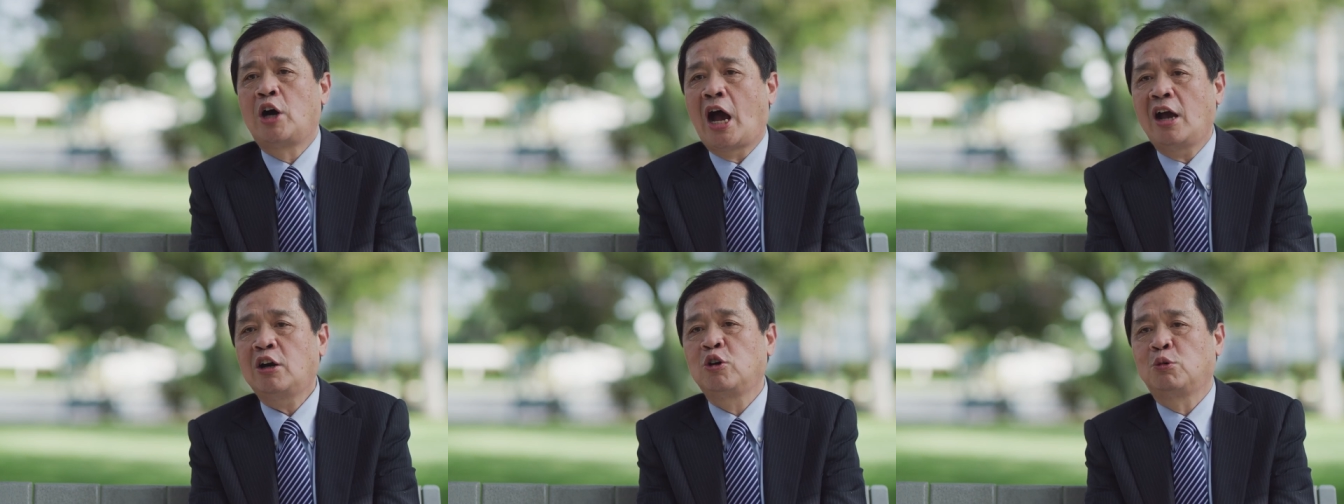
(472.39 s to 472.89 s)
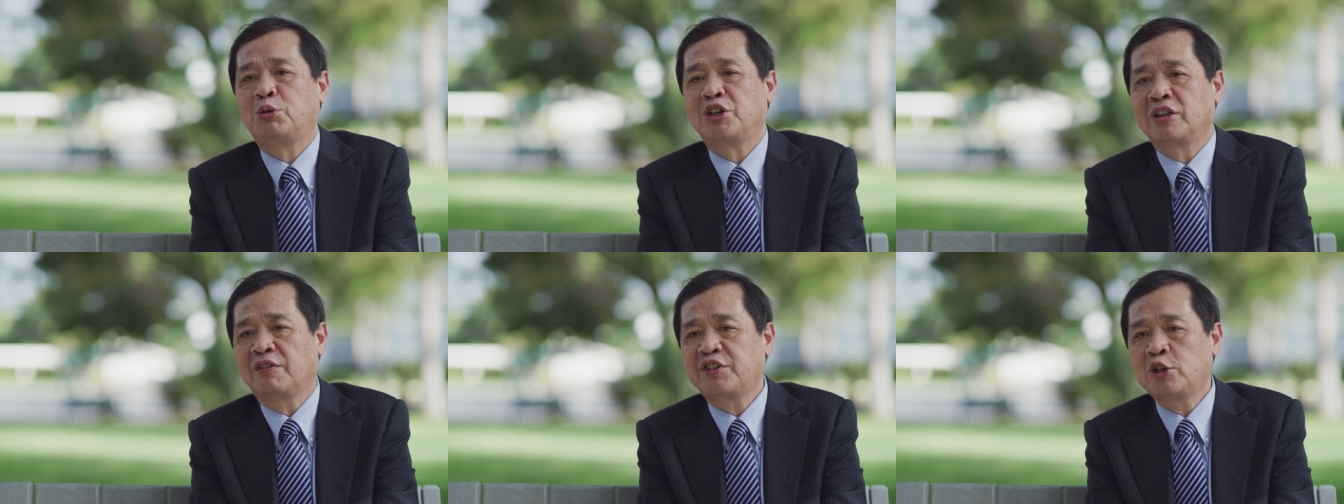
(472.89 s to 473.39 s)
I hope
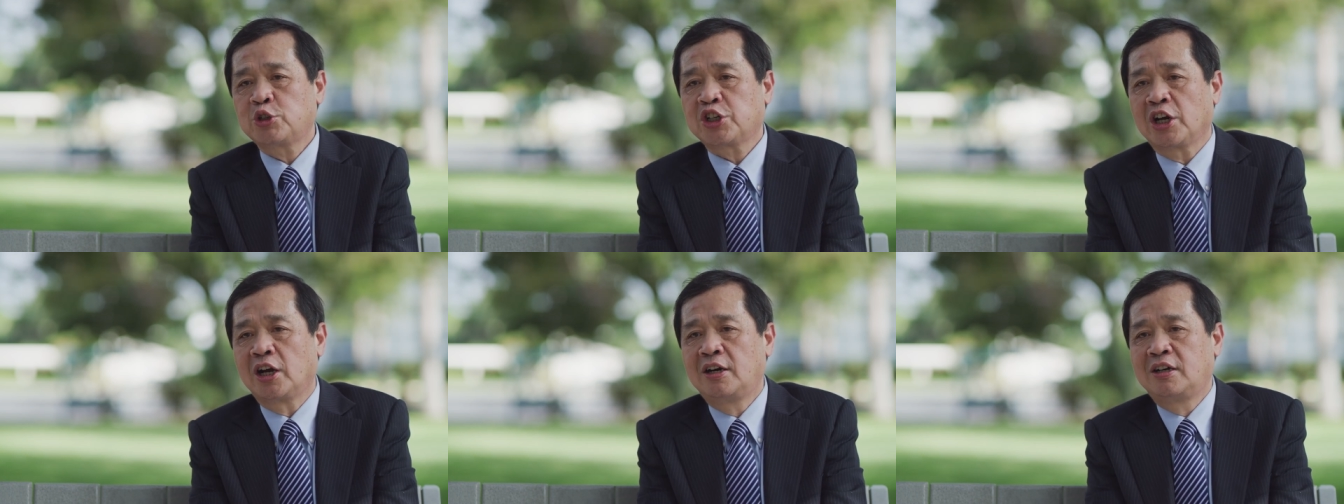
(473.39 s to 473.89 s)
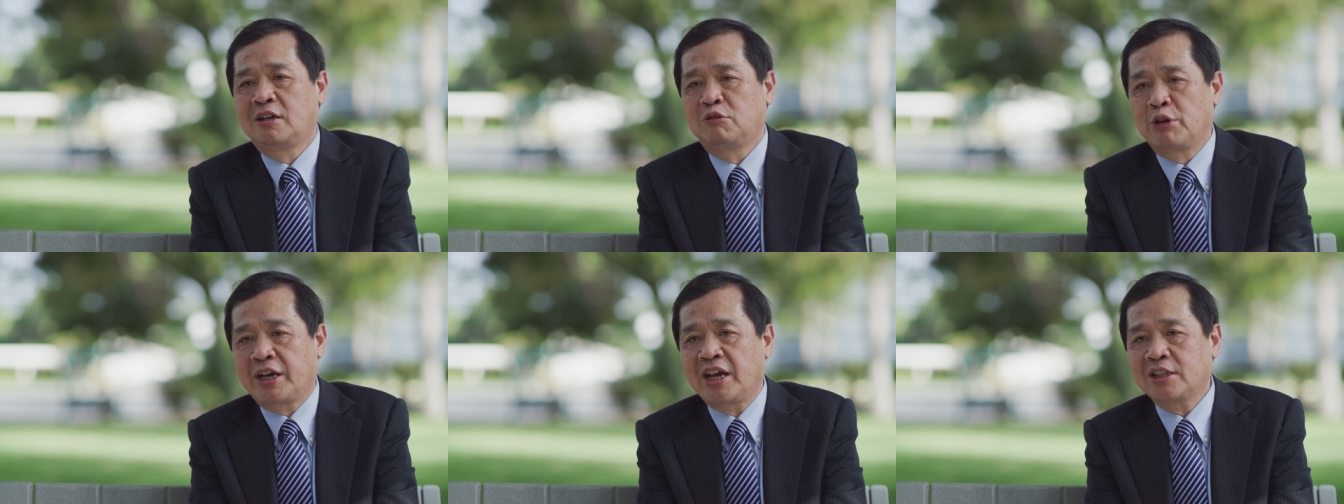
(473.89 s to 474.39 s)
in the future
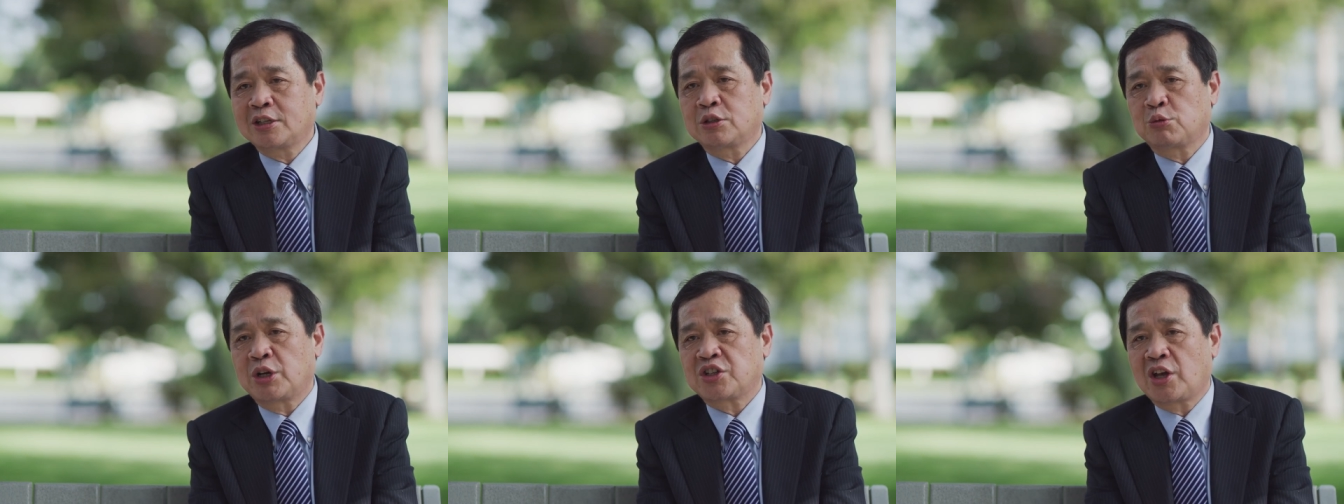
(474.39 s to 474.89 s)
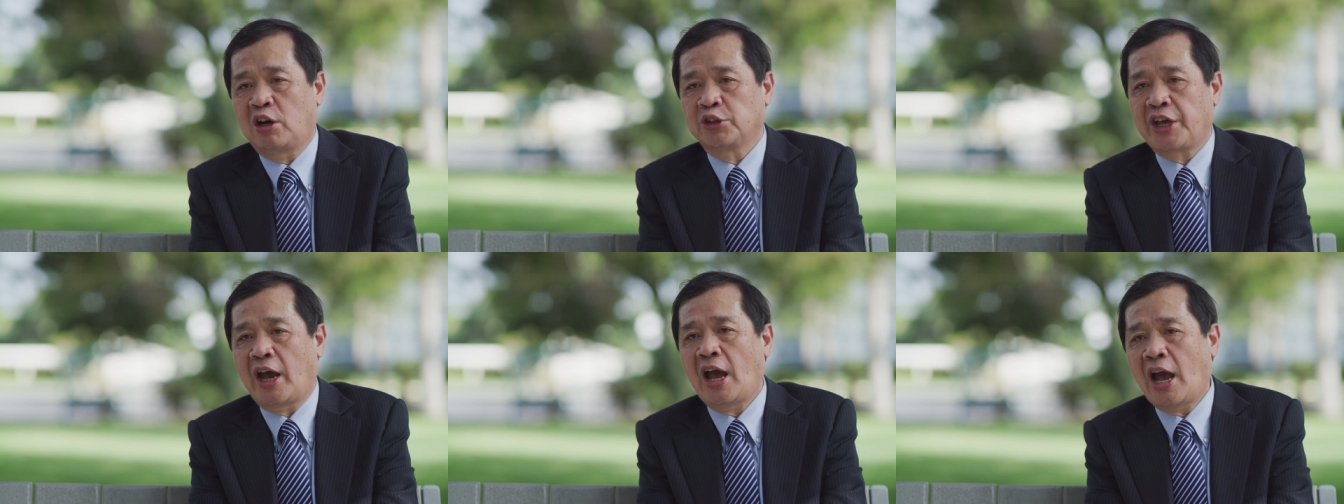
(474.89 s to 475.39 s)
we get the result,
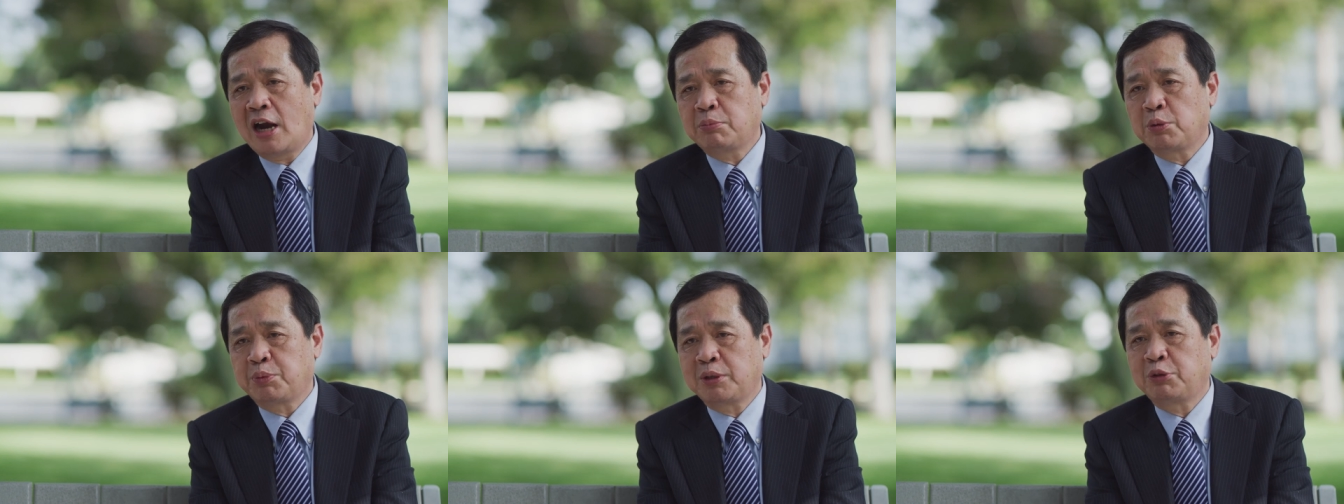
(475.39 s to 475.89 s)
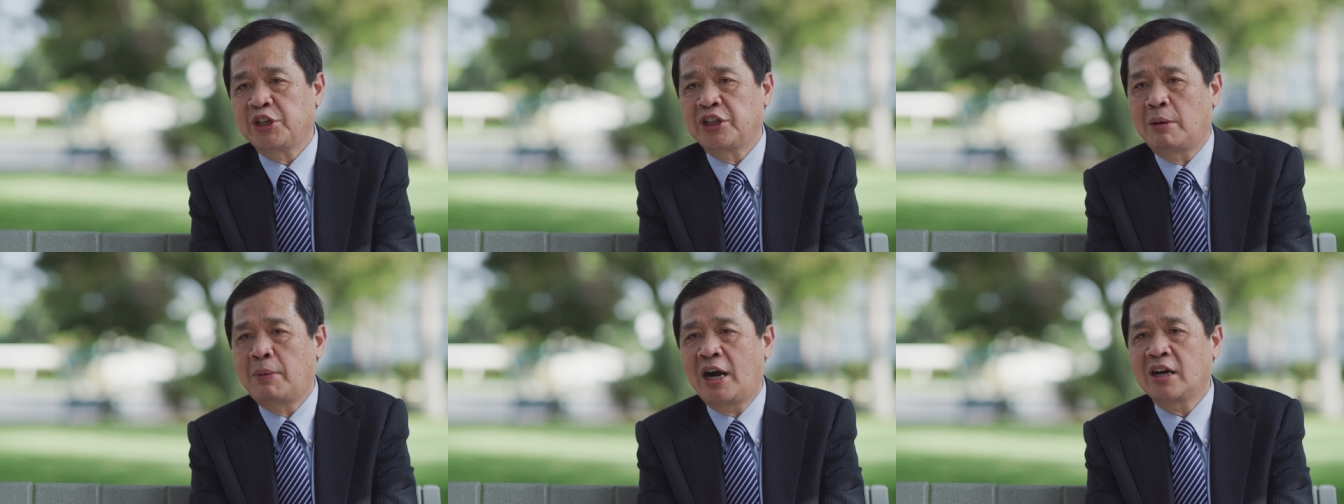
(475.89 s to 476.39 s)
help people
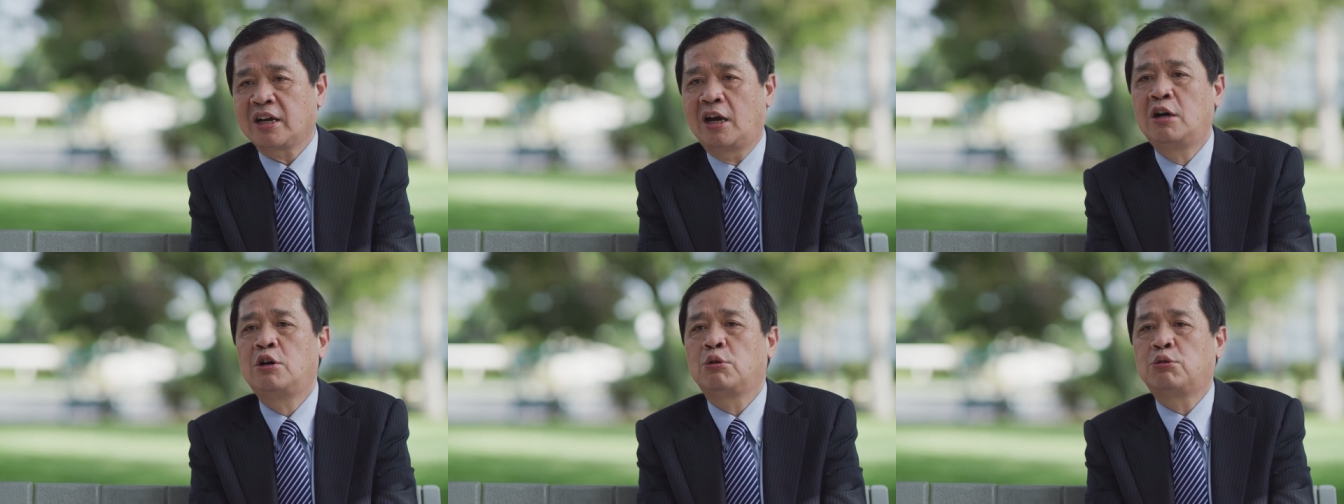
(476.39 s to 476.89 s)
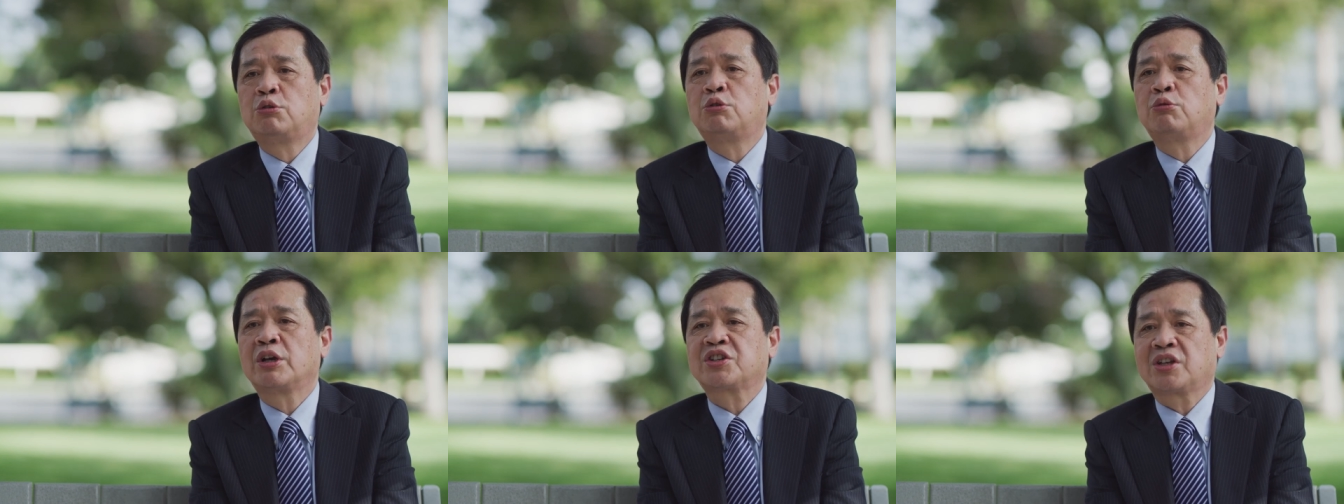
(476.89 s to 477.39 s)
in America
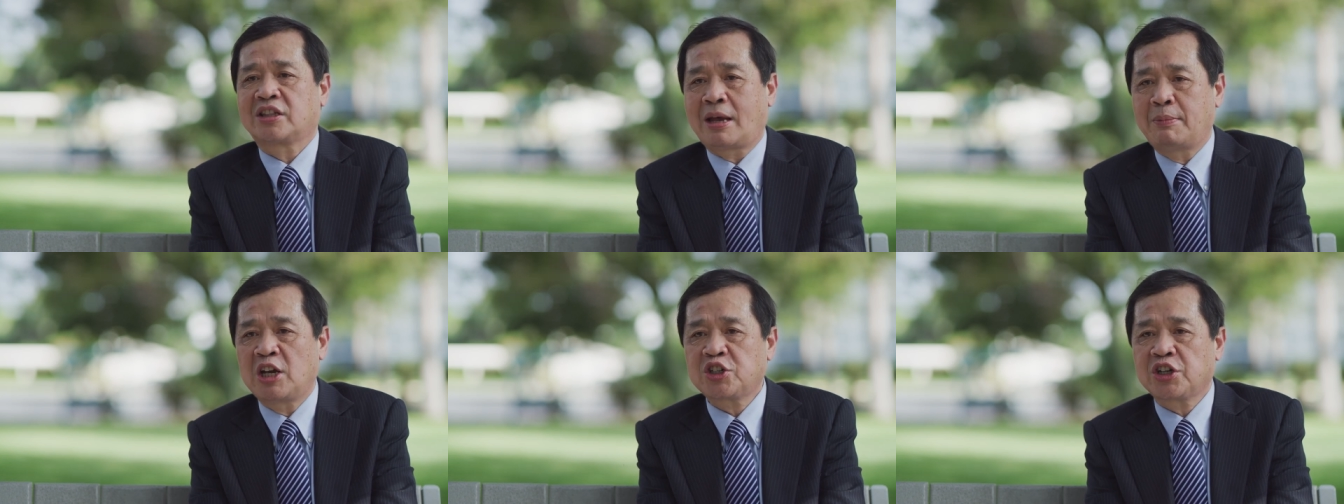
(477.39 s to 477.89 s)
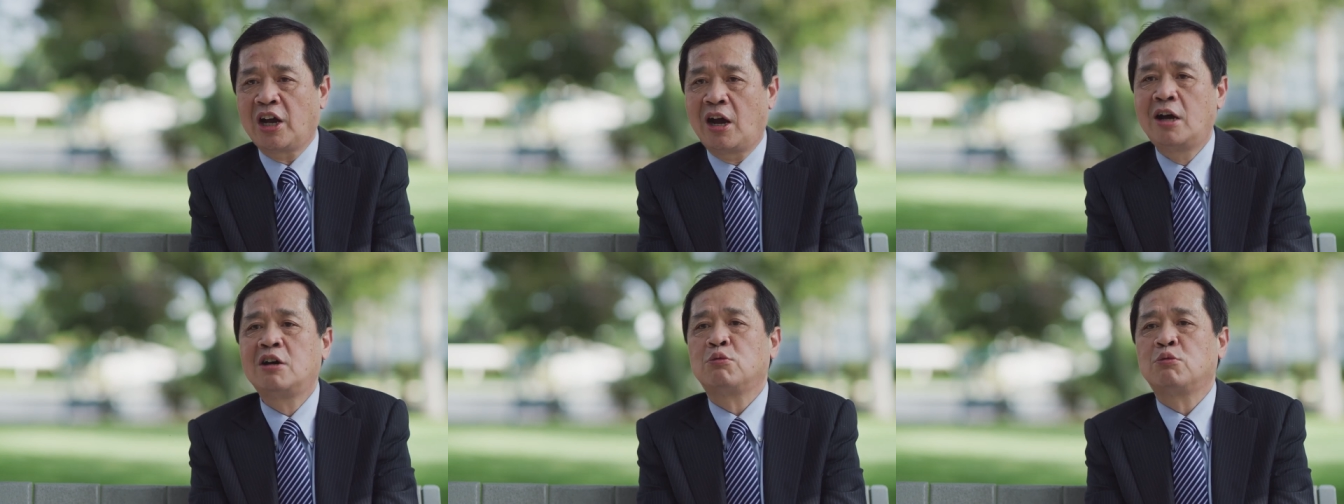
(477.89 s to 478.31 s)
who with dementia,